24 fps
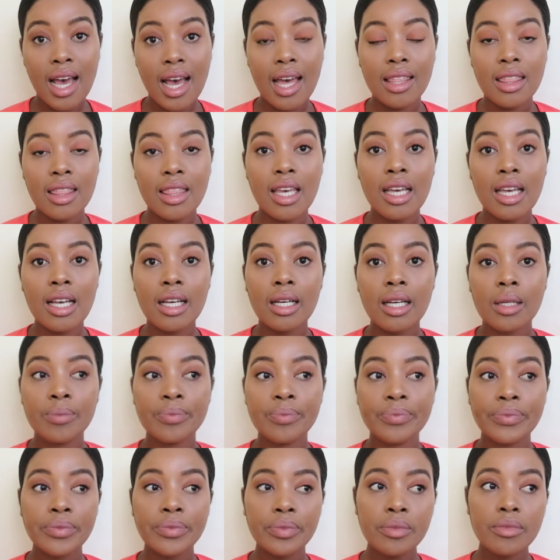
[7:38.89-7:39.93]
I think
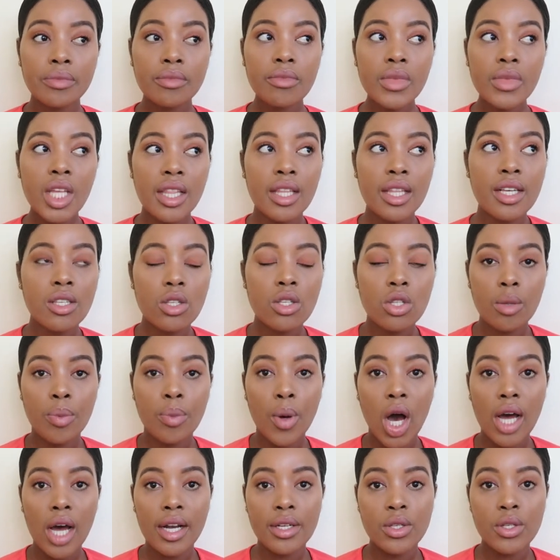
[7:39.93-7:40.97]
this is the
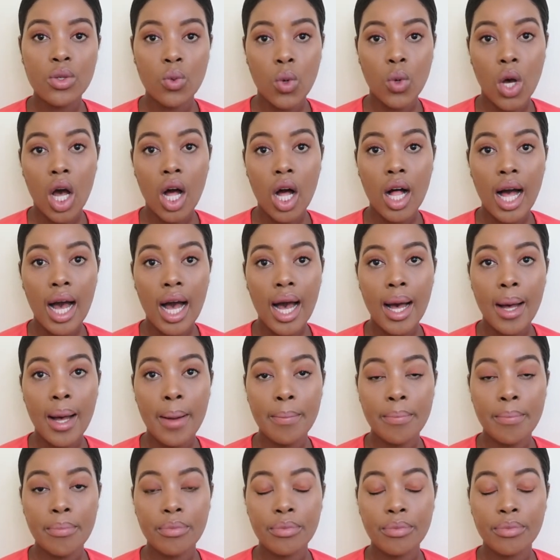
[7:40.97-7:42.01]
part as well,
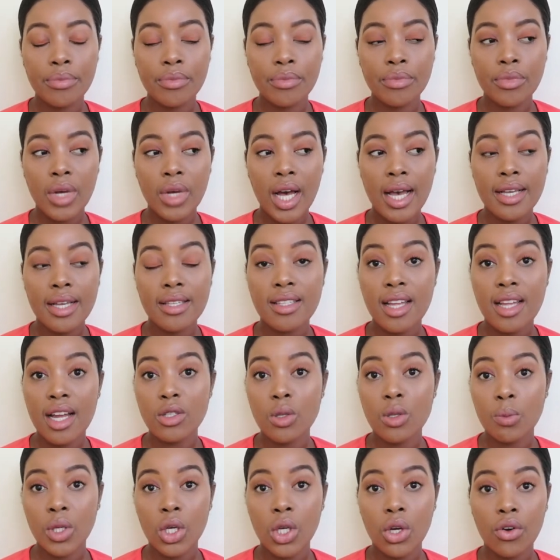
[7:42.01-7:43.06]
I
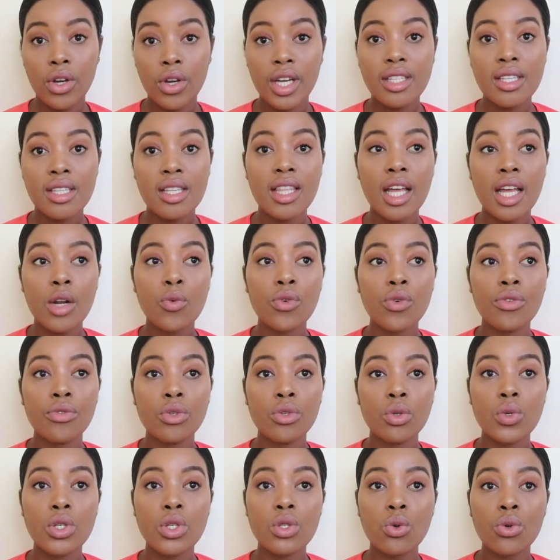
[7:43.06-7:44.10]
stand to be corrected, that
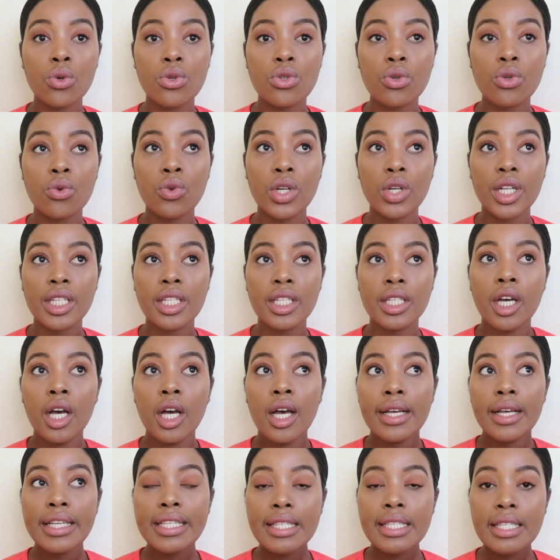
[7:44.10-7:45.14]
reviewers also really
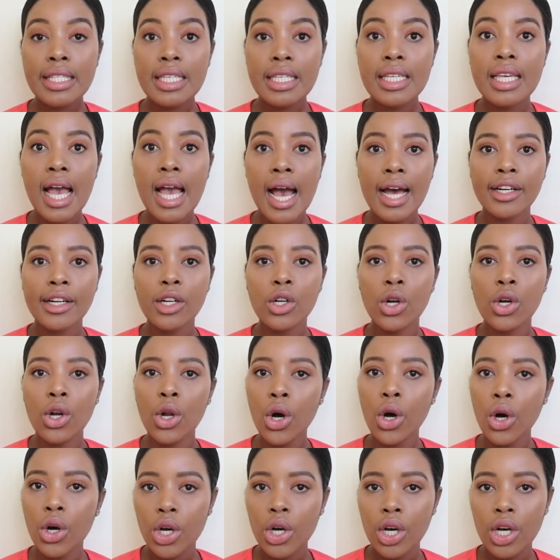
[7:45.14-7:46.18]
see and
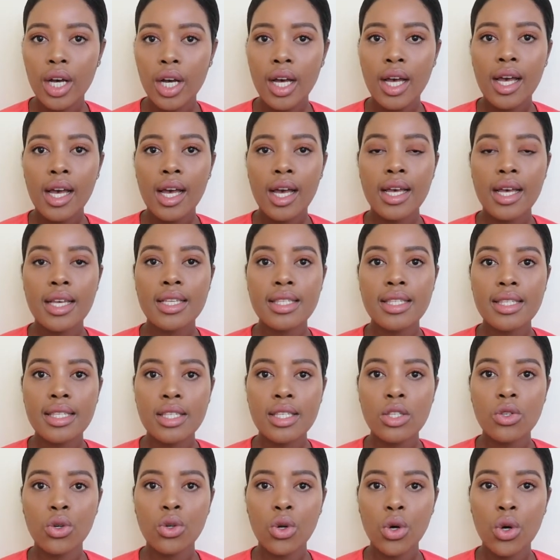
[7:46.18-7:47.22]
look,
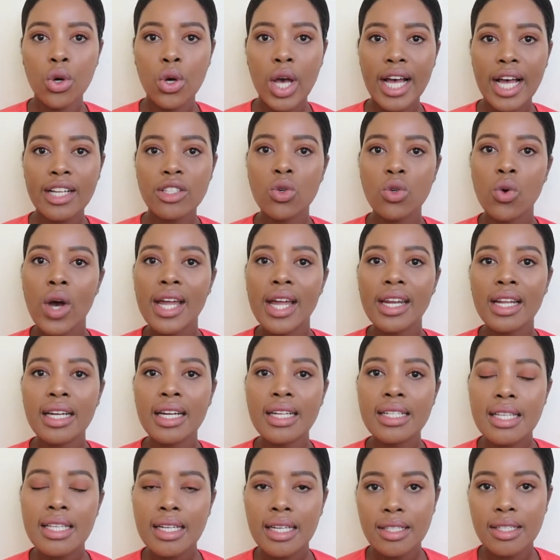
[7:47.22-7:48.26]
as you know, at your
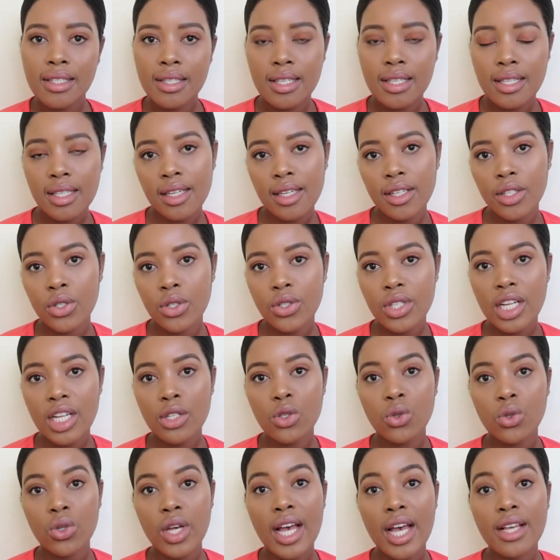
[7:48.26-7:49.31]
analytical skills,
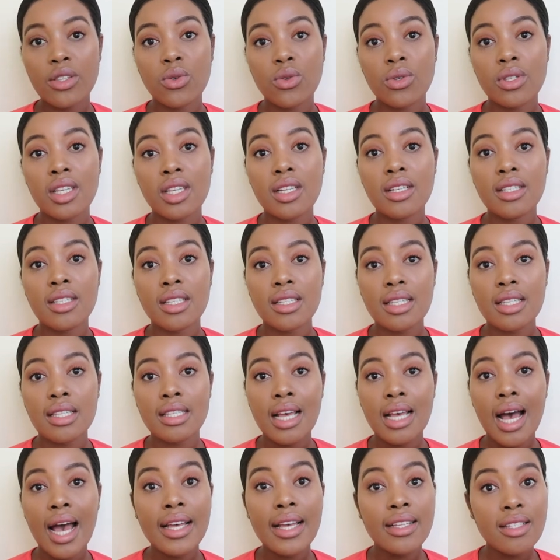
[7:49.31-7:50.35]
as your skills as a
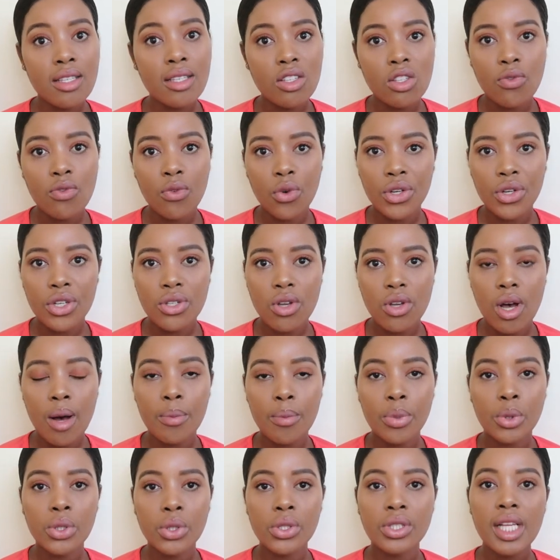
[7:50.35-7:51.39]
scientist, for
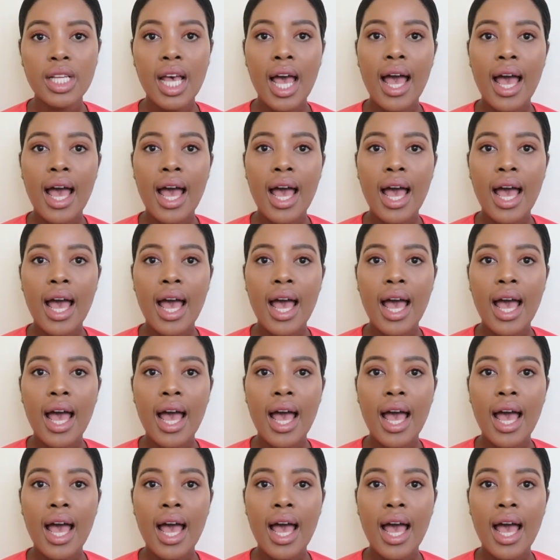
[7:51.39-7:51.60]
example,